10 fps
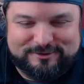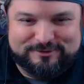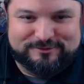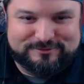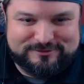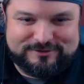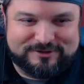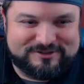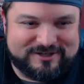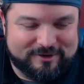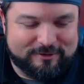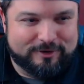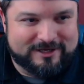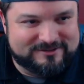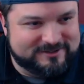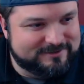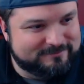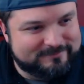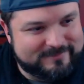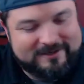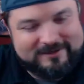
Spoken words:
who took steroids, and